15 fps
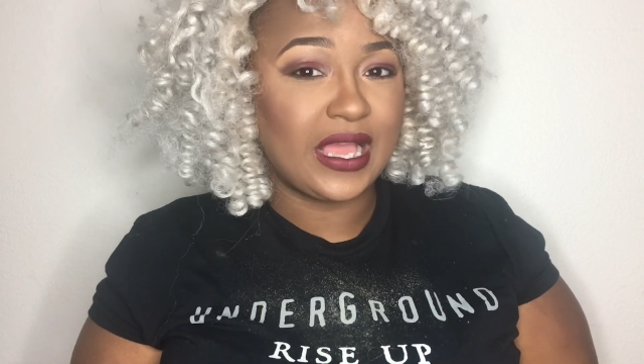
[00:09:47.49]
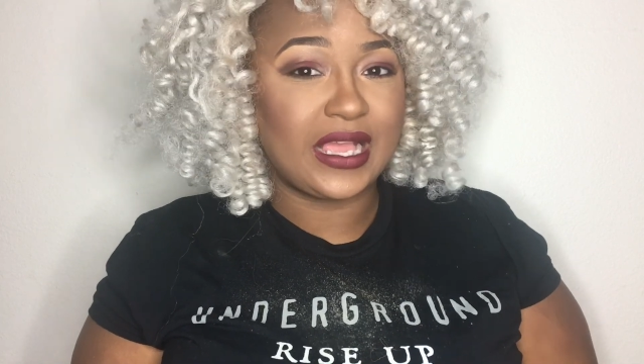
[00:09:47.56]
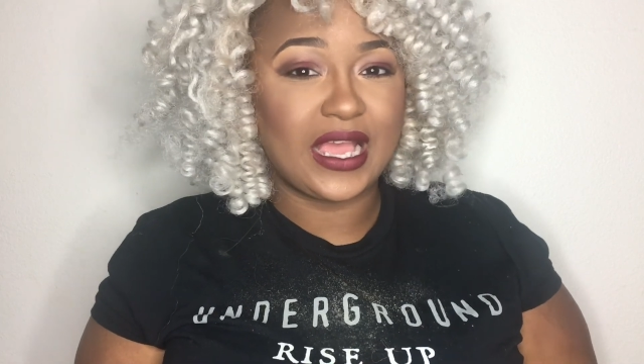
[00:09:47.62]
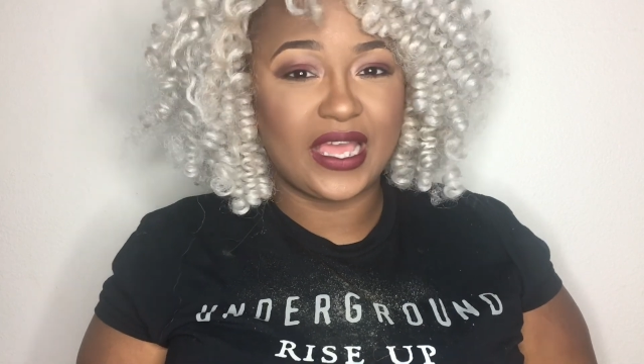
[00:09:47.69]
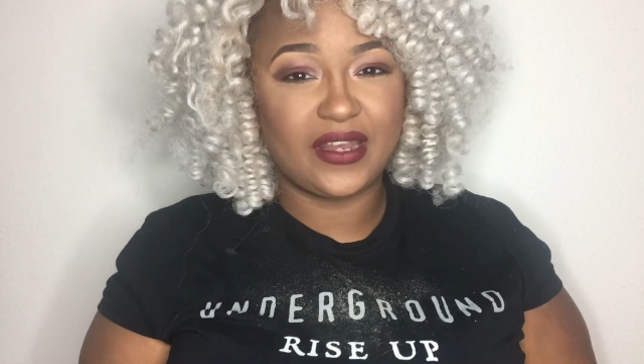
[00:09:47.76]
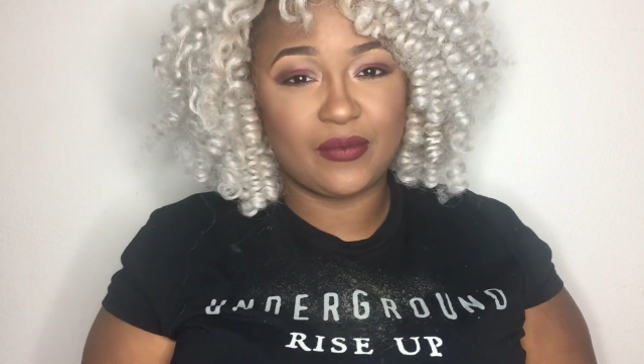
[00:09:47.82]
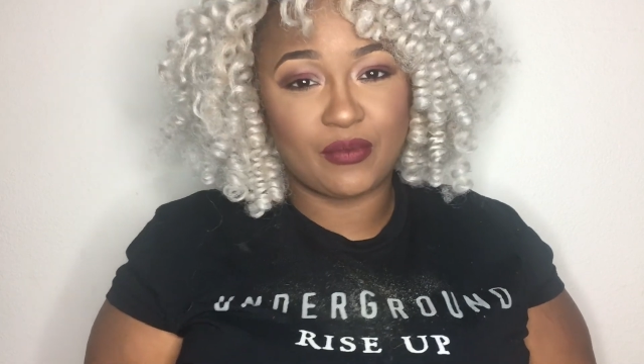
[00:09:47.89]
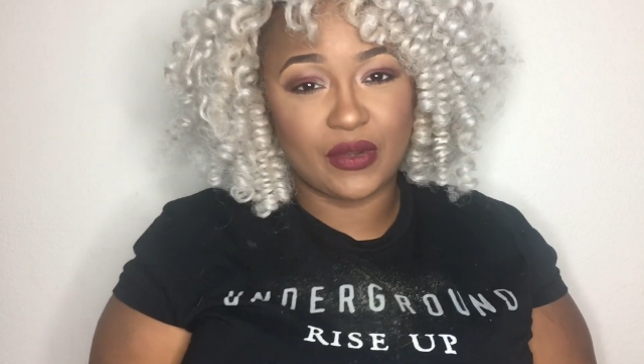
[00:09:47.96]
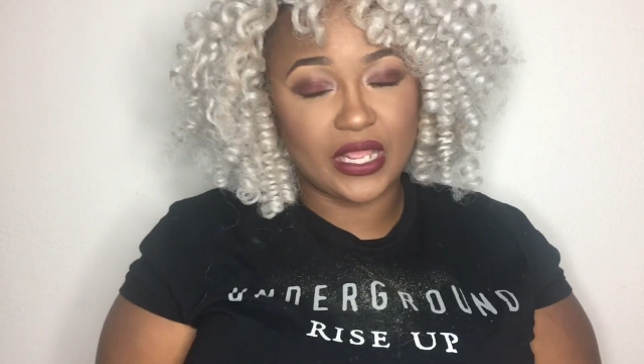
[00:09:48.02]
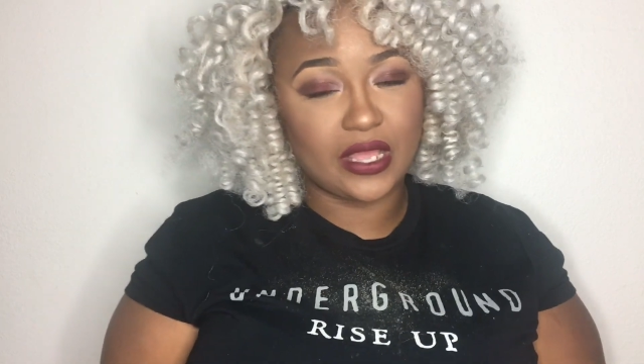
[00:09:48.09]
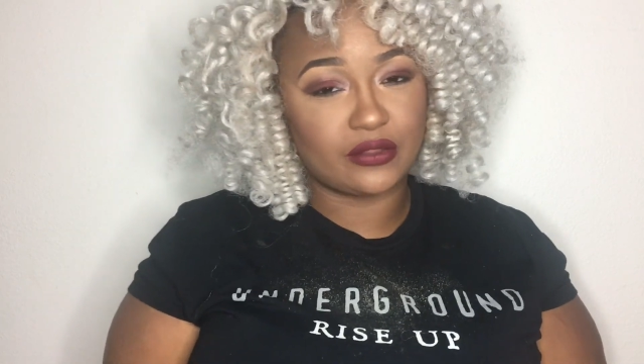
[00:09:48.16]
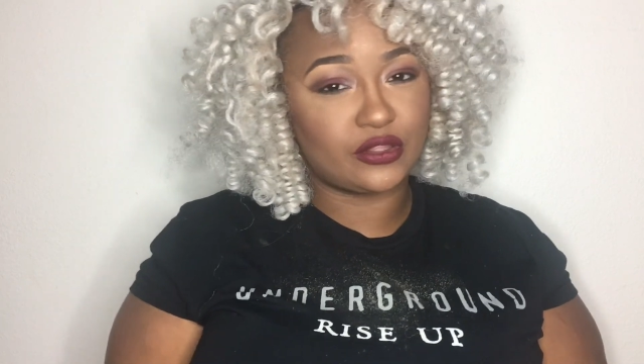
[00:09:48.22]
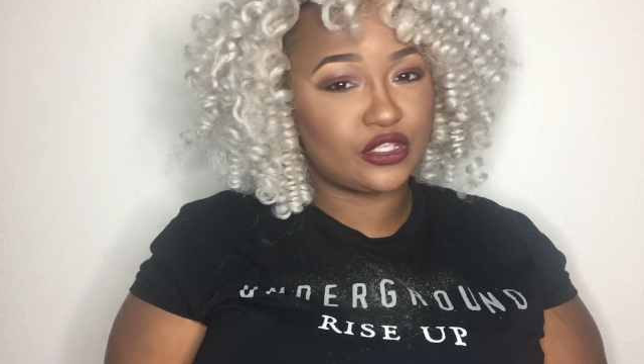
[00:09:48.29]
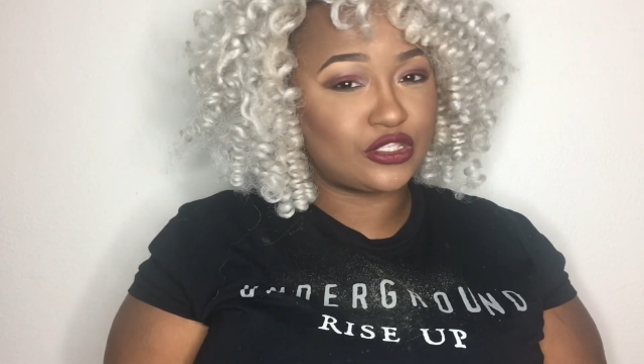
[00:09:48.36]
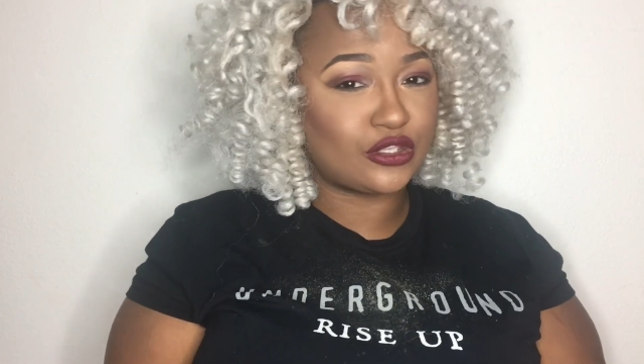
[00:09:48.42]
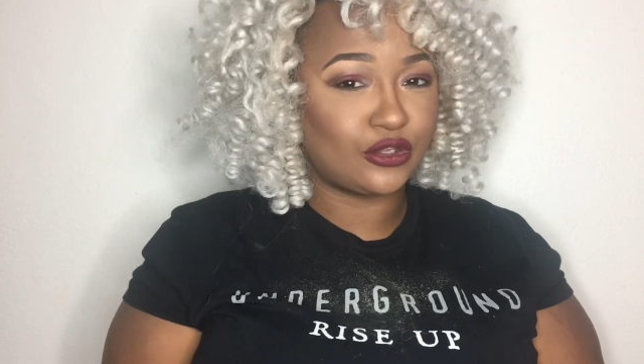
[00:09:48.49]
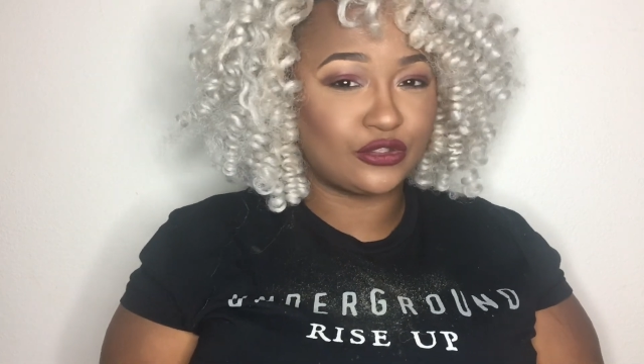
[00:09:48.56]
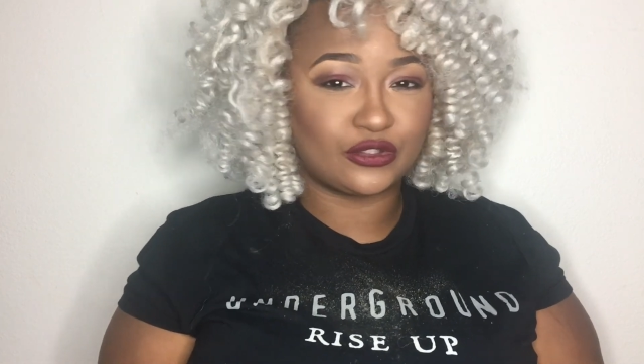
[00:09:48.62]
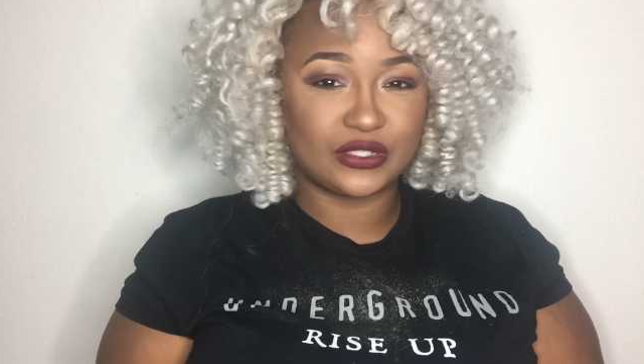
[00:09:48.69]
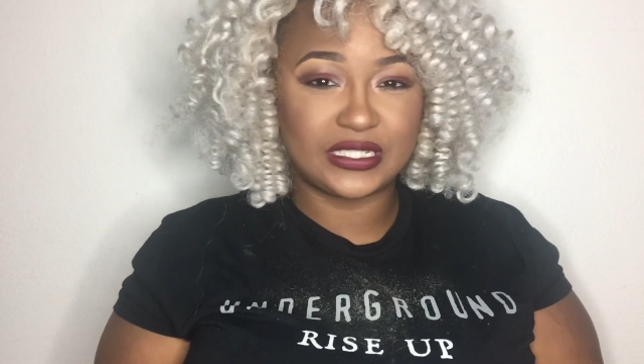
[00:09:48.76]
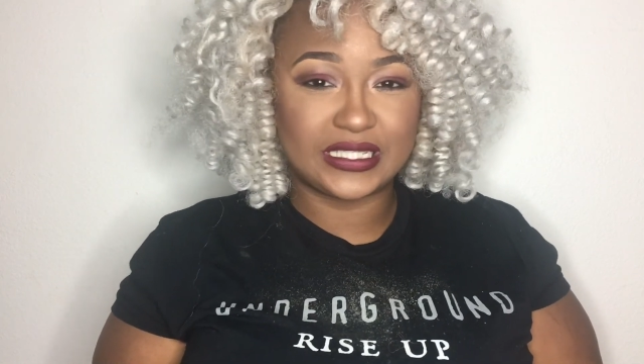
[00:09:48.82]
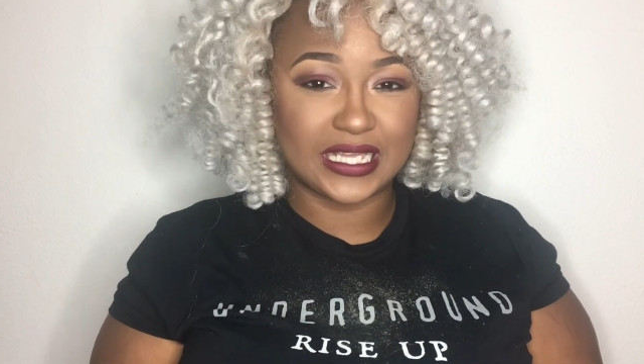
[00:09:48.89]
kind of bring out the sultry,